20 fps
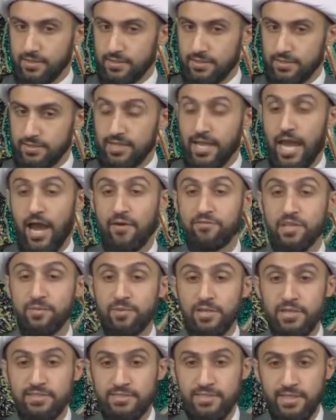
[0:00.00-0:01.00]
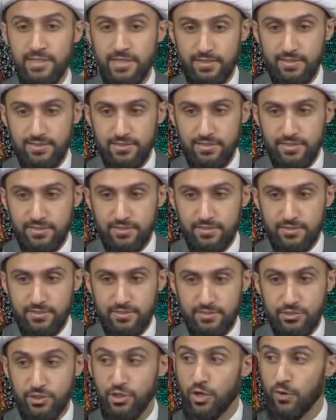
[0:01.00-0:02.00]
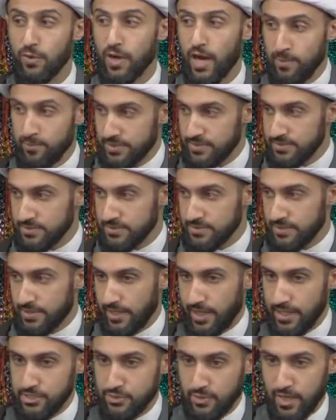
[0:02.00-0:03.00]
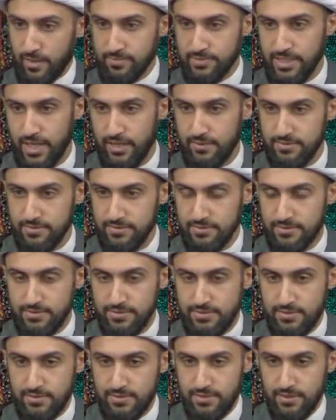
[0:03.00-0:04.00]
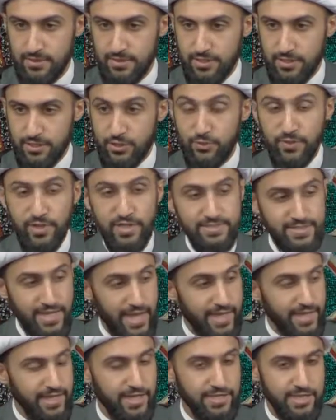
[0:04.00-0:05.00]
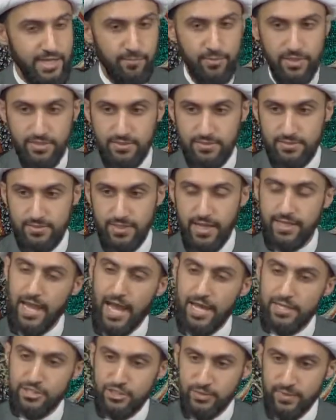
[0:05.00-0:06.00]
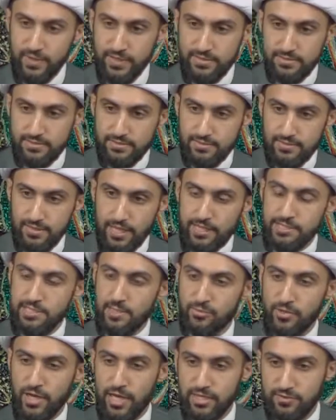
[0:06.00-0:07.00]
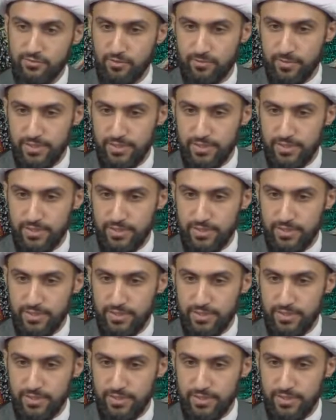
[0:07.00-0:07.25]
they have the ability to go up and to come down. You can take a number and add to it and subtract.